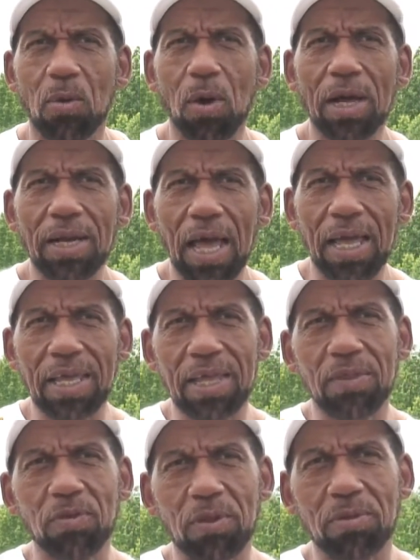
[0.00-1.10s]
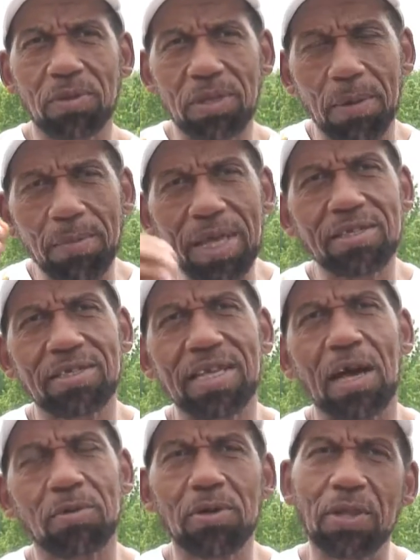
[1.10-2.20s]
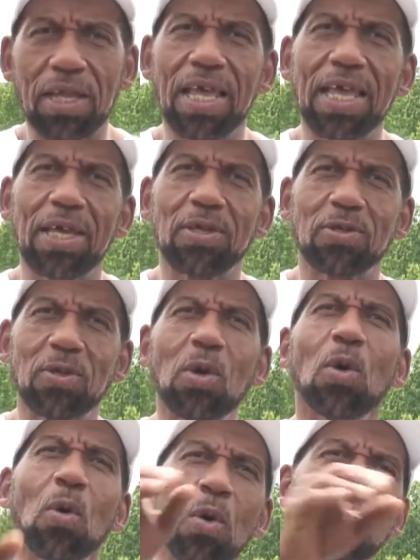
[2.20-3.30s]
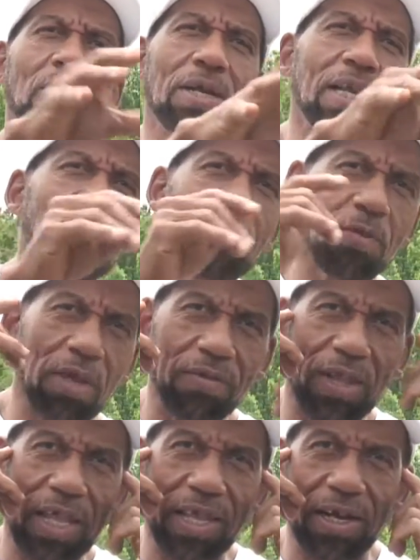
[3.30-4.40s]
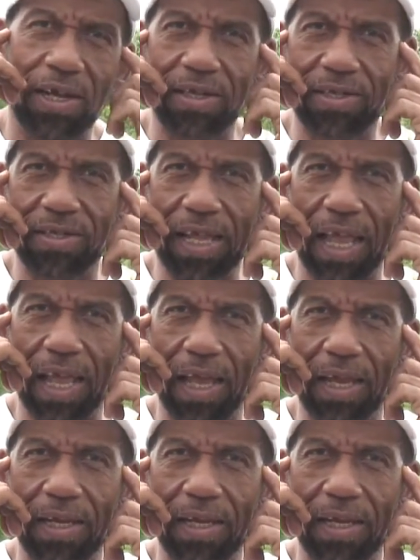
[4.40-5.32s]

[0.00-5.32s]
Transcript: Why not get the, the message out to the kids on the level that they can understand,